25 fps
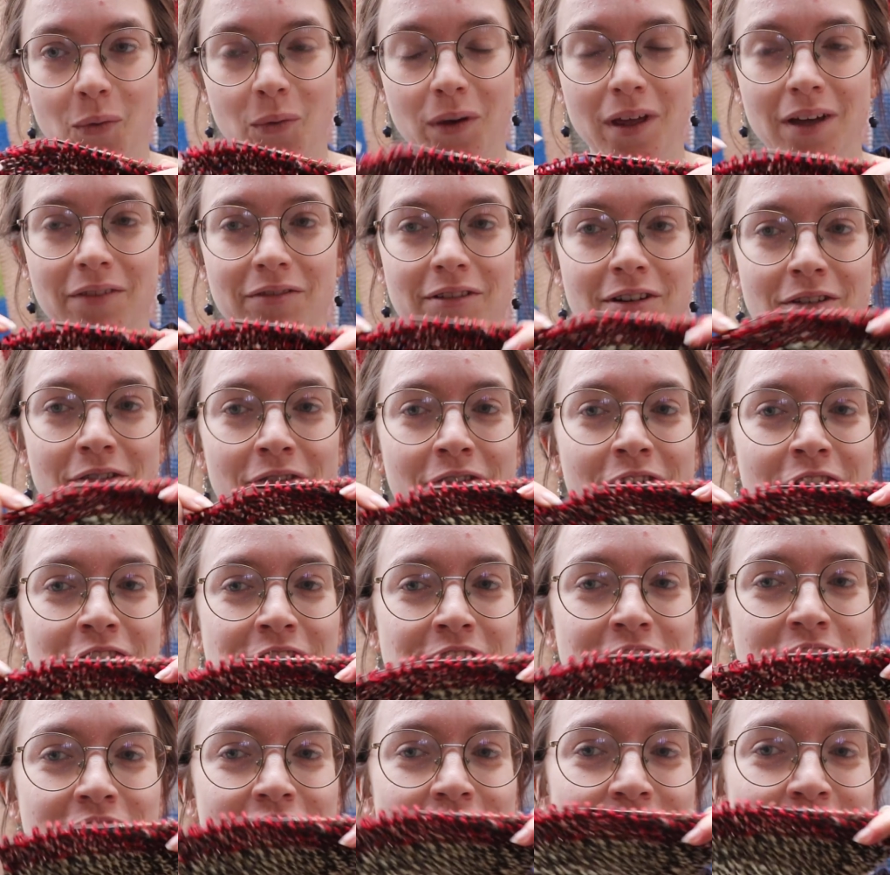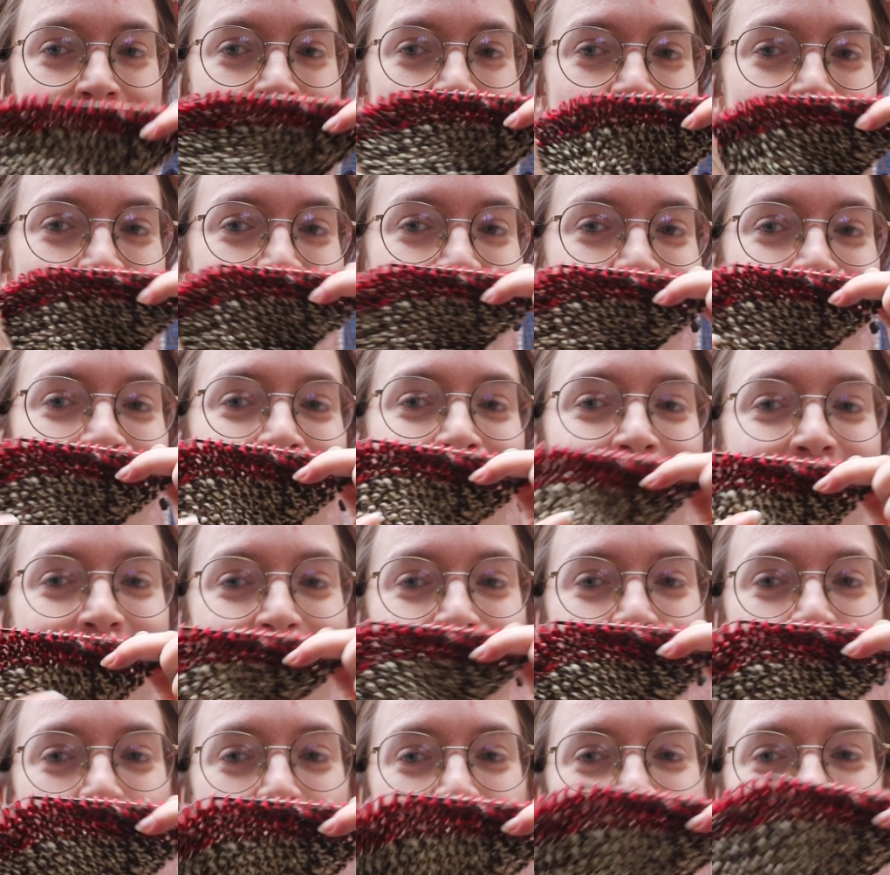We have our first
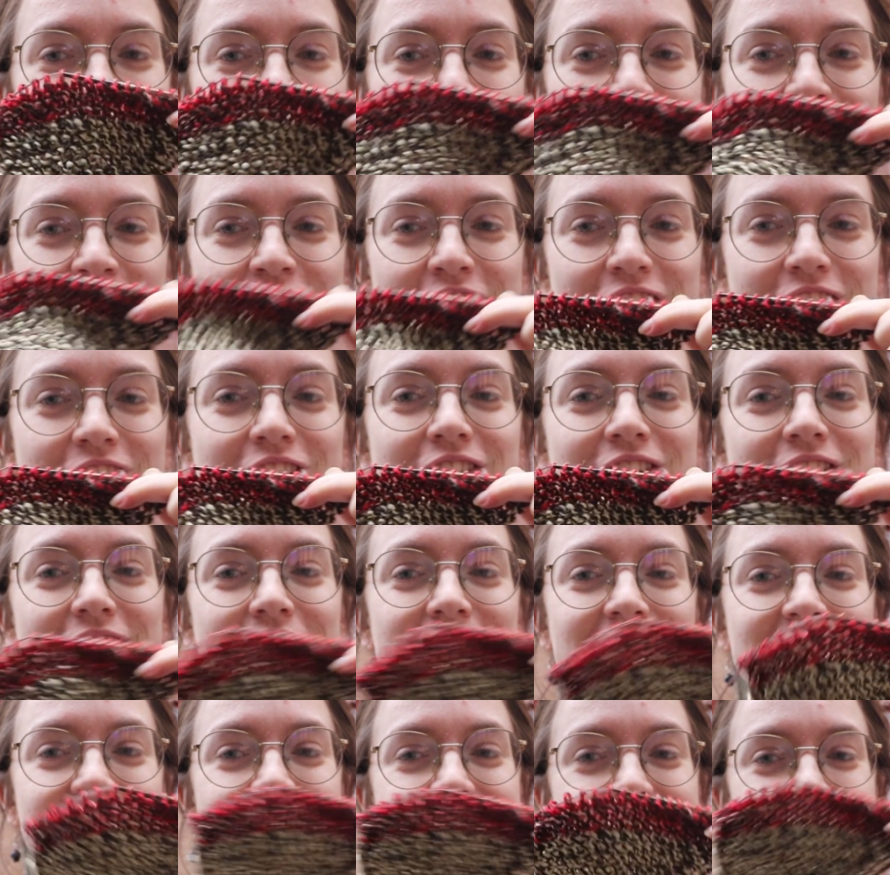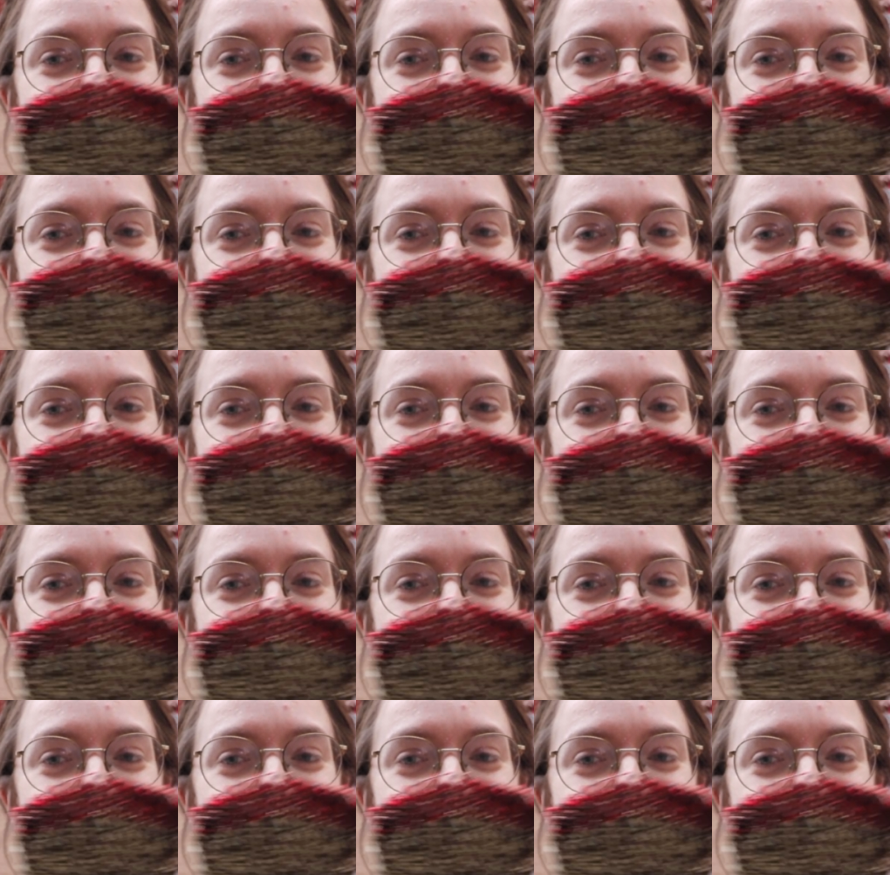color switching.